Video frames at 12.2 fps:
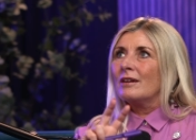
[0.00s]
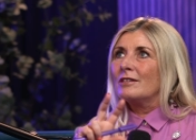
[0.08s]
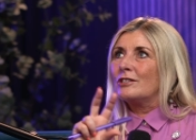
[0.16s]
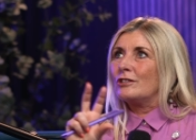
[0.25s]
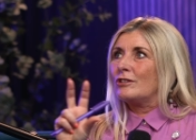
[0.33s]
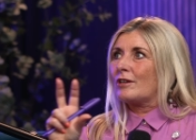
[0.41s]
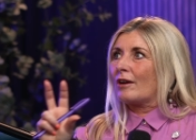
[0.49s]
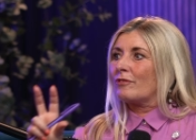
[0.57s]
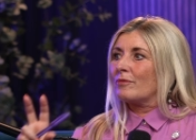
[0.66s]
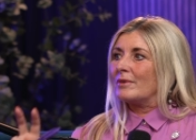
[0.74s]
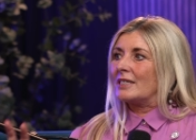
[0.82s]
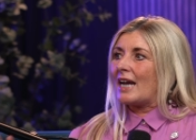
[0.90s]
did you go
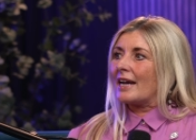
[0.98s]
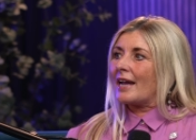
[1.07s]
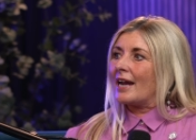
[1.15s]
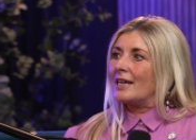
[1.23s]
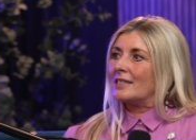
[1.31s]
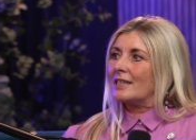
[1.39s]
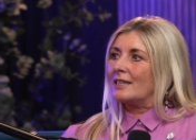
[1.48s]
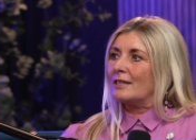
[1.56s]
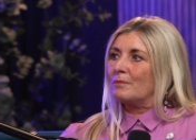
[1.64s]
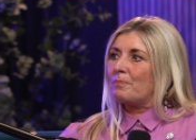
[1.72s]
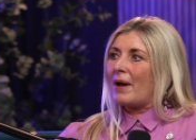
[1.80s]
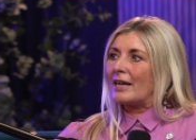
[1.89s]
from a decade
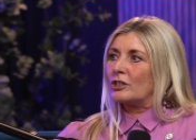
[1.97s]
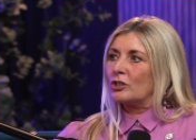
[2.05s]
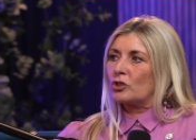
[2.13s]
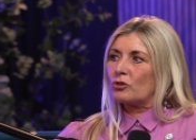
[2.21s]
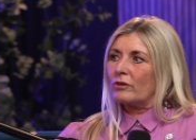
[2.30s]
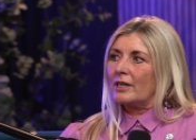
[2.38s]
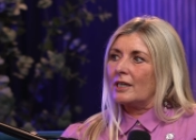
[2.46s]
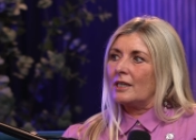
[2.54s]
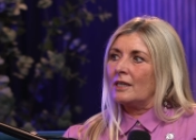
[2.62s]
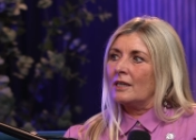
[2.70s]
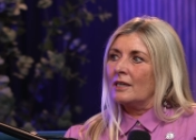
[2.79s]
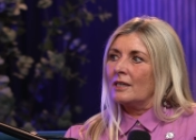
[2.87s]
in
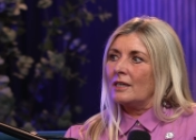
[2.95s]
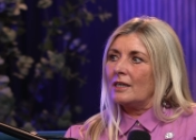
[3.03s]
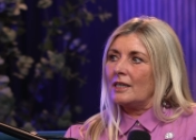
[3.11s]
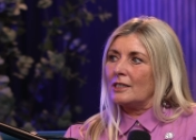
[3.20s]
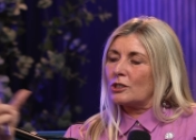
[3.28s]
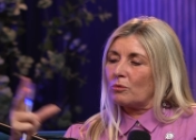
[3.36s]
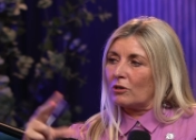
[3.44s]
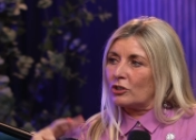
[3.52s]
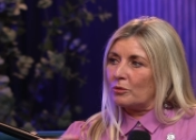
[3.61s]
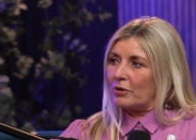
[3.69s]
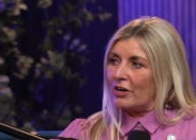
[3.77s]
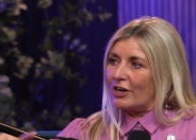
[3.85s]
pageantry into
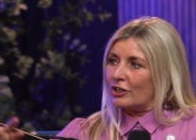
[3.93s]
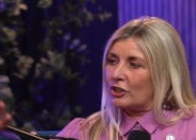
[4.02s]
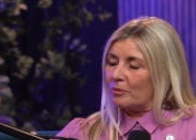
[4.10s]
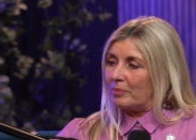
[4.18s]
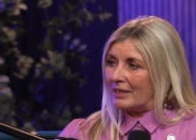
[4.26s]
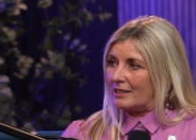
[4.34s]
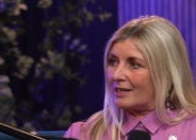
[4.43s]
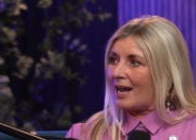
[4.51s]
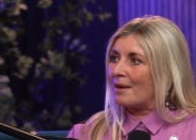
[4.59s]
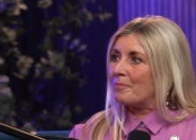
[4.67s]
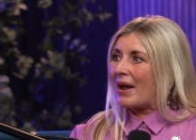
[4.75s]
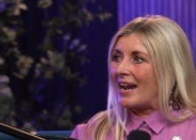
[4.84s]
entrepreneurship, into
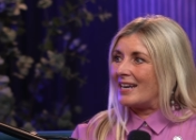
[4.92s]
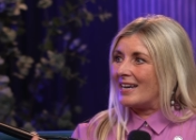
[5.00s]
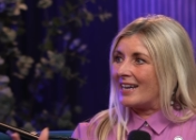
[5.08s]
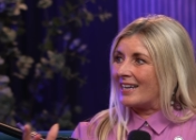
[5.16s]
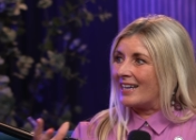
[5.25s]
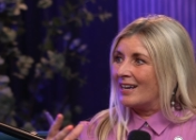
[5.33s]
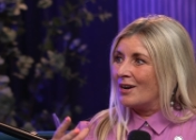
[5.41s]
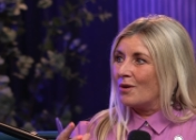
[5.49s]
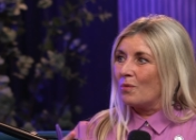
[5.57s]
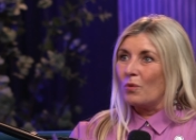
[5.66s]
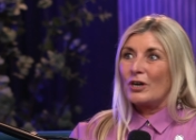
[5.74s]
campaigning? Oh.